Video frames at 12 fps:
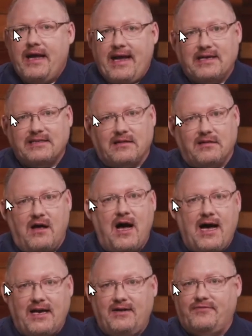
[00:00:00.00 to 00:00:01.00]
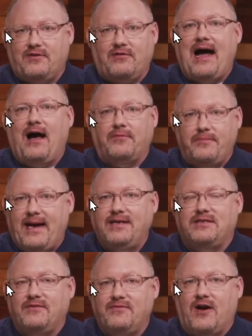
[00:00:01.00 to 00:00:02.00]
It has a lot of
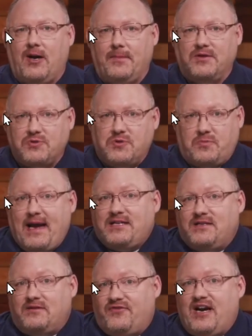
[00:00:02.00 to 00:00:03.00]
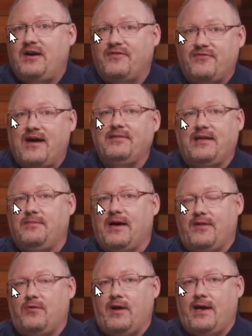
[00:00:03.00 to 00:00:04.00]
cloud-based environments, which makes it very friendly,
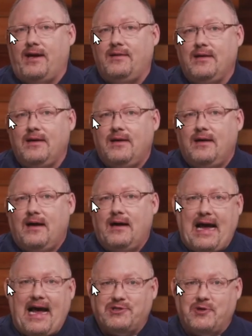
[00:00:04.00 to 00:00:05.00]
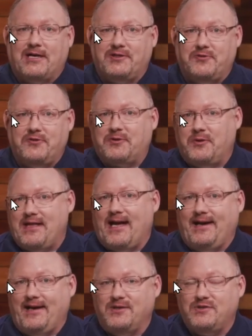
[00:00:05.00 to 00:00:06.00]
by the way, Azure Active Directory,
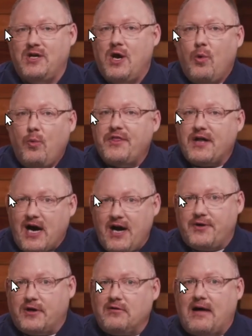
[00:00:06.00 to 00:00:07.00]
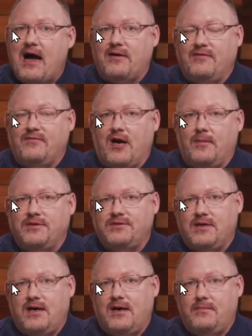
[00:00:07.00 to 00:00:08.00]
that is, with other cloud
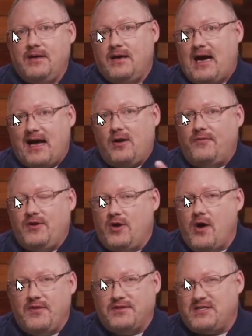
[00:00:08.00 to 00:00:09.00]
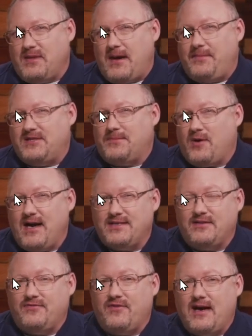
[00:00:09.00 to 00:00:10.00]
environments. I don't know if you know this, and you might be
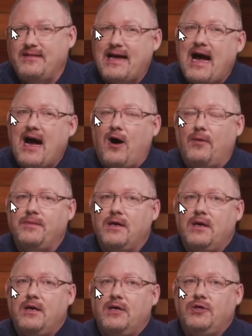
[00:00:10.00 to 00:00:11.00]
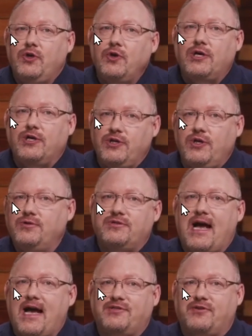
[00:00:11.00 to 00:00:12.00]
surprised to find out, you can
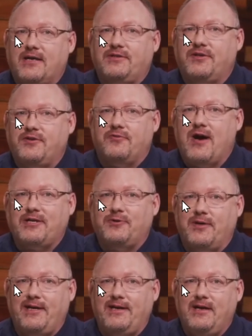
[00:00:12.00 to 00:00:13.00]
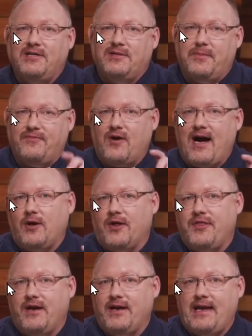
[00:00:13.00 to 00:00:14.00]
use Azure Active Directory to provide
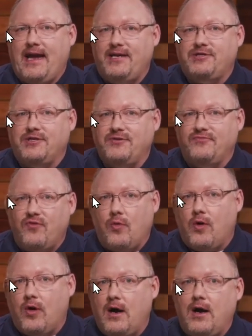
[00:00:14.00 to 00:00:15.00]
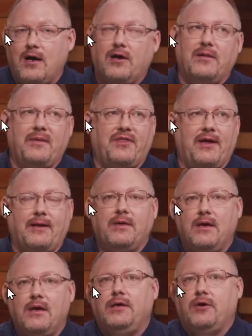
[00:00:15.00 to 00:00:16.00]
authentication for, I don't know, let me think,
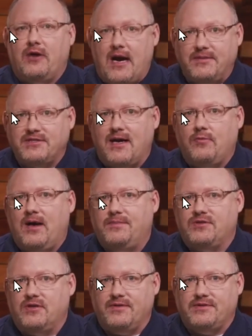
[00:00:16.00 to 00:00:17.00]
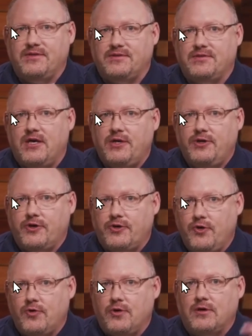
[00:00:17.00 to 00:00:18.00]
your Amazon Web Services, your
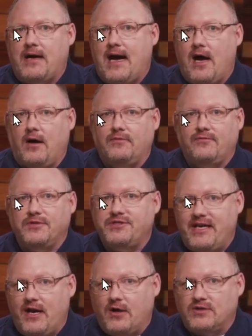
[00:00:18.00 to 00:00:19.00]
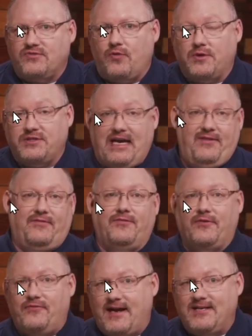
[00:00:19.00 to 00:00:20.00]
Google Cloud, for Salesforce, even
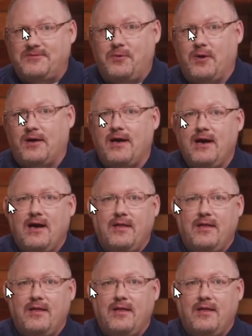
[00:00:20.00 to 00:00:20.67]
for Facebook.